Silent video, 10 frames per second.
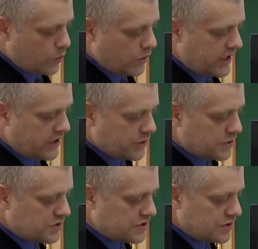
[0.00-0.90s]
we
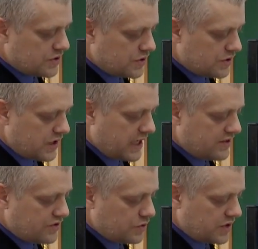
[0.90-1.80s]
use
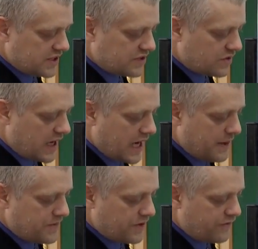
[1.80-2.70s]
it to
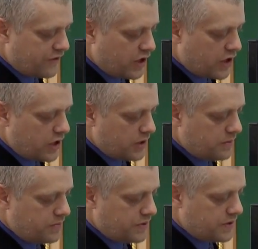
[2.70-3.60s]
describe the
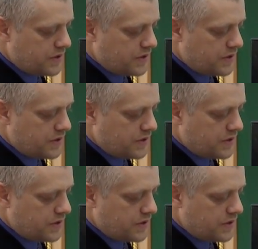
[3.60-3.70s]
verb.